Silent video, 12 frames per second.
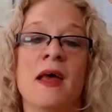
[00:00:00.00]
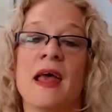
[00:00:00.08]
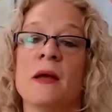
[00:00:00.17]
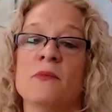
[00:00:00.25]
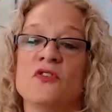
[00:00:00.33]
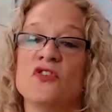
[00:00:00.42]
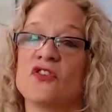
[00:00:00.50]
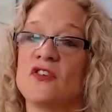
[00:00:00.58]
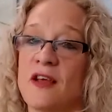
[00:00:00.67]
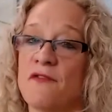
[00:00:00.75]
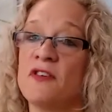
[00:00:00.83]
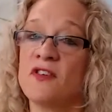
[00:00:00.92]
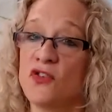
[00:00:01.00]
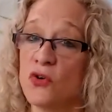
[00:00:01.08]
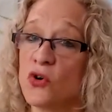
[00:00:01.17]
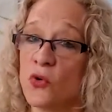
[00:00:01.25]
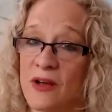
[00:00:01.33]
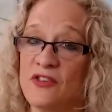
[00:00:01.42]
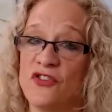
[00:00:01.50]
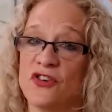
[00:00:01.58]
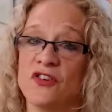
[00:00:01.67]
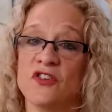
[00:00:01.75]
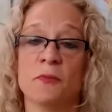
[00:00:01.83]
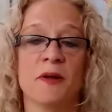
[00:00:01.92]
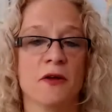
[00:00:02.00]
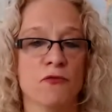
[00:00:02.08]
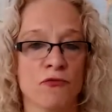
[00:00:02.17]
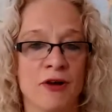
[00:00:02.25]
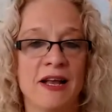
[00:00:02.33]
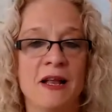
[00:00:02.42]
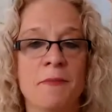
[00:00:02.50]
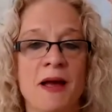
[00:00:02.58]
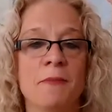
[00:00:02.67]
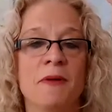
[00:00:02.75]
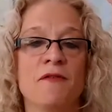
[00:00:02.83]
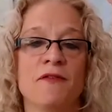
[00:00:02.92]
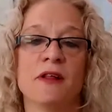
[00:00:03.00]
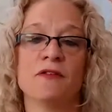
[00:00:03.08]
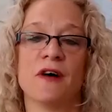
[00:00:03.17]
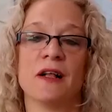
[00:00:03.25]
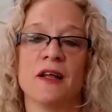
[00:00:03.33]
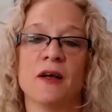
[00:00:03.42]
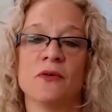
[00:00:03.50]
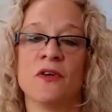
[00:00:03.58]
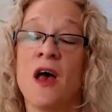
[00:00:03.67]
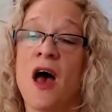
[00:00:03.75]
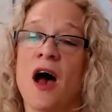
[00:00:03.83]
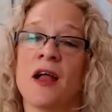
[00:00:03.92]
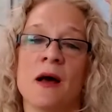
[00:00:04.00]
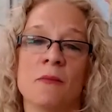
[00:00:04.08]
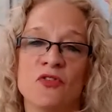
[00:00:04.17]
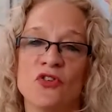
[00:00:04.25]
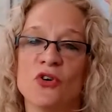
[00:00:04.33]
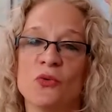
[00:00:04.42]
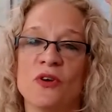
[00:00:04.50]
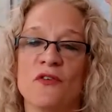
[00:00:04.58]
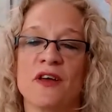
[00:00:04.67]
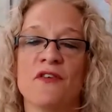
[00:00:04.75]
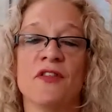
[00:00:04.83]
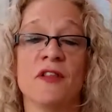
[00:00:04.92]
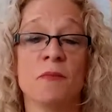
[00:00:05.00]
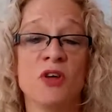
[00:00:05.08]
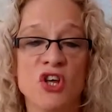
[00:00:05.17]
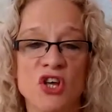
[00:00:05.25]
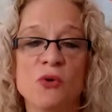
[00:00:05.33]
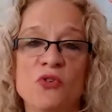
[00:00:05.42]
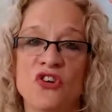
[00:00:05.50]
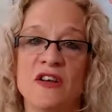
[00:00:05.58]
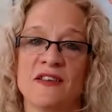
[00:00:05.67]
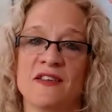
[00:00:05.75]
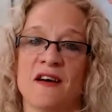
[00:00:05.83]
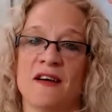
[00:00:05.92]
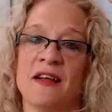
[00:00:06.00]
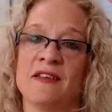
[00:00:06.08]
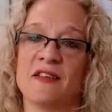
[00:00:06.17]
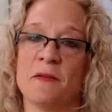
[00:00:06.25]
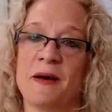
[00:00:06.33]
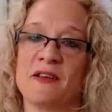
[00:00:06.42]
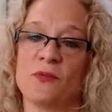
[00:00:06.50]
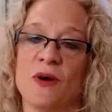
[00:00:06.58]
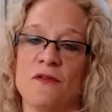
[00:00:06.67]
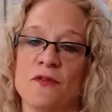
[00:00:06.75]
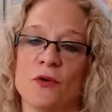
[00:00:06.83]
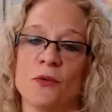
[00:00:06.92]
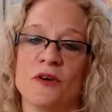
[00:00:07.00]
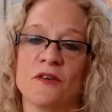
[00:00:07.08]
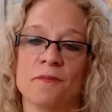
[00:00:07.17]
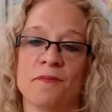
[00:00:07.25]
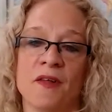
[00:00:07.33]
It was just 7 short questions, but it really made me feel valued, and I'm sure would have given them huge insight into the best way forward.